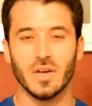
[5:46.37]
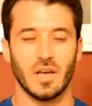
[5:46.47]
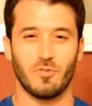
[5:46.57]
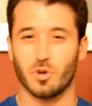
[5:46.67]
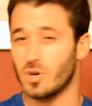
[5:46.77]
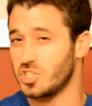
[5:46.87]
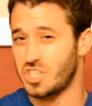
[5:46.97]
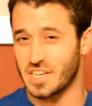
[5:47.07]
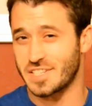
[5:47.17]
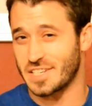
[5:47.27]
if you go on
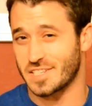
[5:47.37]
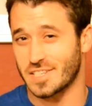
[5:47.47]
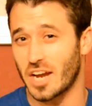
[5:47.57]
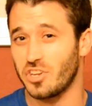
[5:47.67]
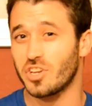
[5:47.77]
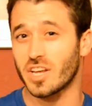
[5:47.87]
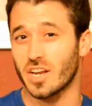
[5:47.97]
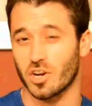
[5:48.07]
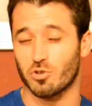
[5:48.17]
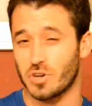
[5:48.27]
GNC's site, you can get
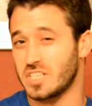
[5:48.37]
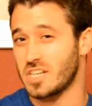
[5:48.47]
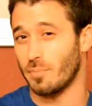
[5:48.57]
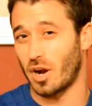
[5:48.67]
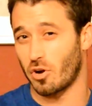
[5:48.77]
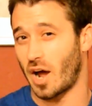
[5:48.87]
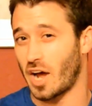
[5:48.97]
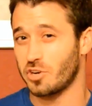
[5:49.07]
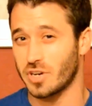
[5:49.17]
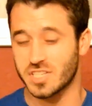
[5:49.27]
a creatine
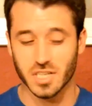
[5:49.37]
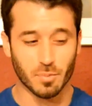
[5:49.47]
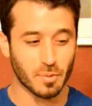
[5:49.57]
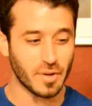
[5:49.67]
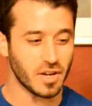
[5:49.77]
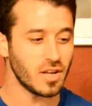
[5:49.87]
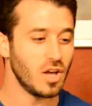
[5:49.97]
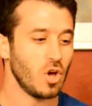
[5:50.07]
monohydrate supplement